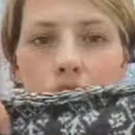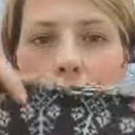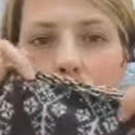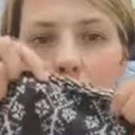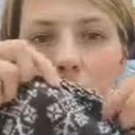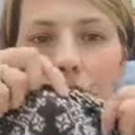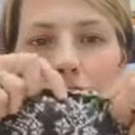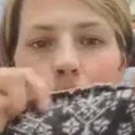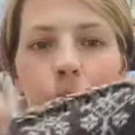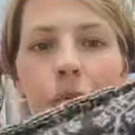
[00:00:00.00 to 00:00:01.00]
yoke
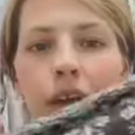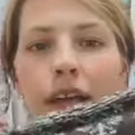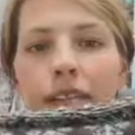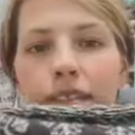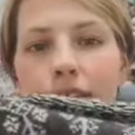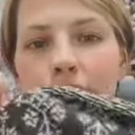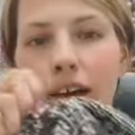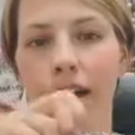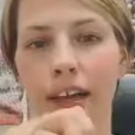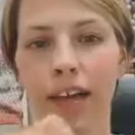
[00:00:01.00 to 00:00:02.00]
of the Pagan
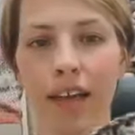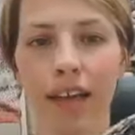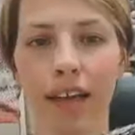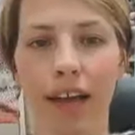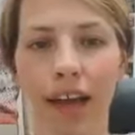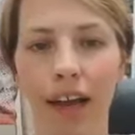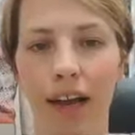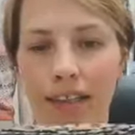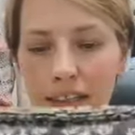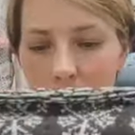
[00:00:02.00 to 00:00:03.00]
Sky
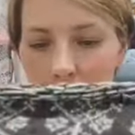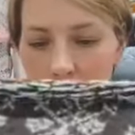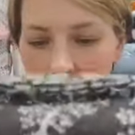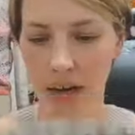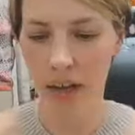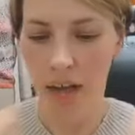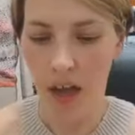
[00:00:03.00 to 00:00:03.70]
sweater.